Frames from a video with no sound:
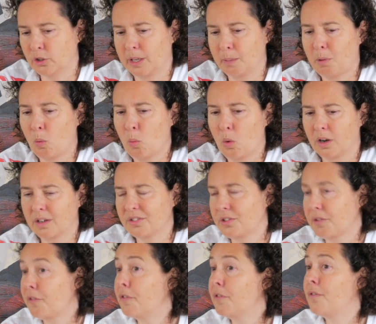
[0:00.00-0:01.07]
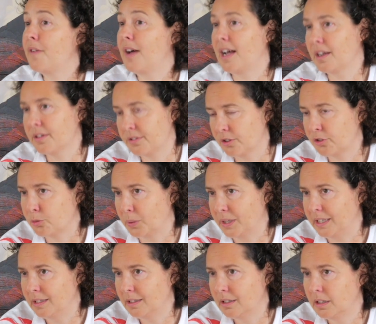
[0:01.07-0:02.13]
okay, but what is the fastest
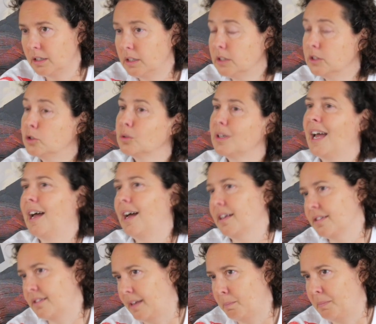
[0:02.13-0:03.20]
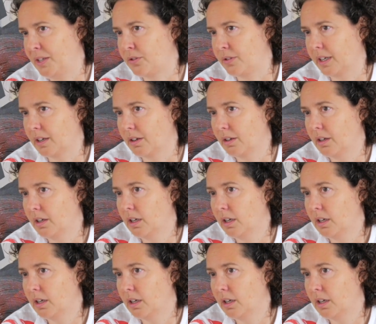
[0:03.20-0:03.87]
way to enhance that metric?